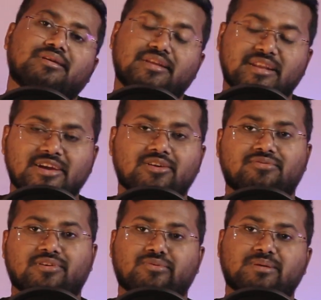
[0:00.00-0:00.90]
need
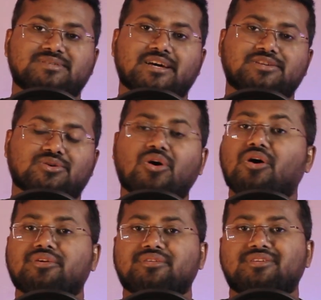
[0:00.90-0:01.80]
of a website,
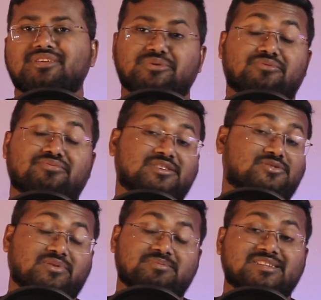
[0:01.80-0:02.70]
or your
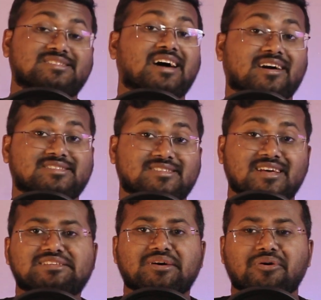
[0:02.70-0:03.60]
first website sucks.
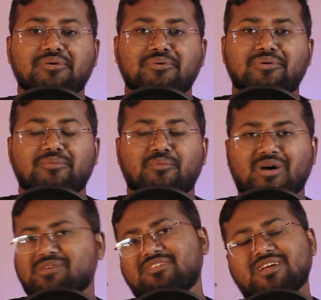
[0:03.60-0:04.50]
So
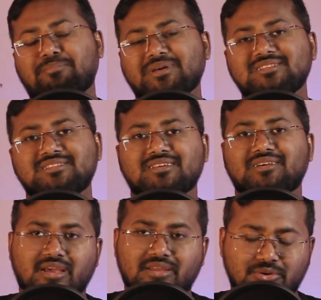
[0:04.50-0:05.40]
whatever happens,
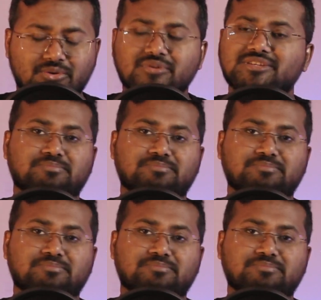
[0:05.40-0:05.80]
you know it's